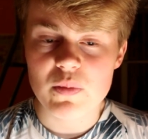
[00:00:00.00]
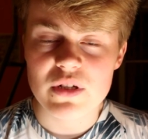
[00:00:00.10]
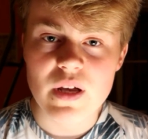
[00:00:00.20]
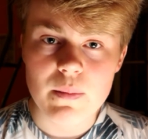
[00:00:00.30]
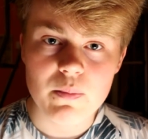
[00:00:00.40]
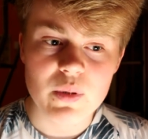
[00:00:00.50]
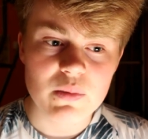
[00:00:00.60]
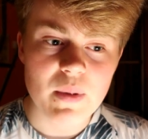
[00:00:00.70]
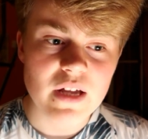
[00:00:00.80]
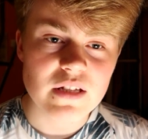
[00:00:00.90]

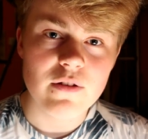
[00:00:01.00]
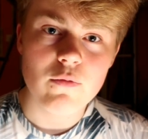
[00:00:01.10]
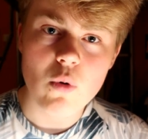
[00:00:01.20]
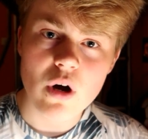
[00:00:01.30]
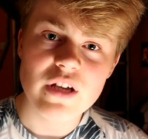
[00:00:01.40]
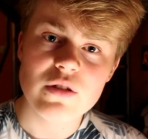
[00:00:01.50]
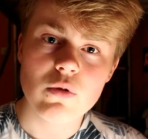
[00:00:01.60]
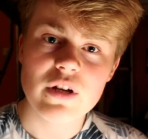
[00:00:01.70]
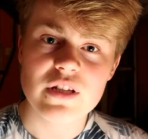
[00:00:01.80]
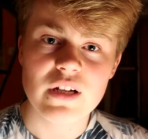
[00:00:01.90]
perspective why he's
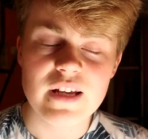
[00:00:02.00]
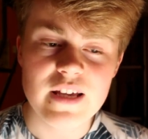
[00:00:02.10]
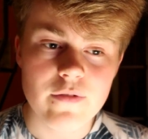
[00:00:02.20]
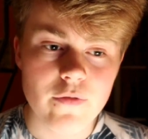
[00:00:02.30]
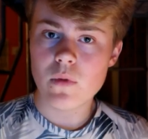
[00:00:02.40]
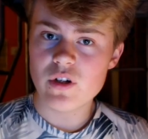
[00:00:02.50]
wanted to leave.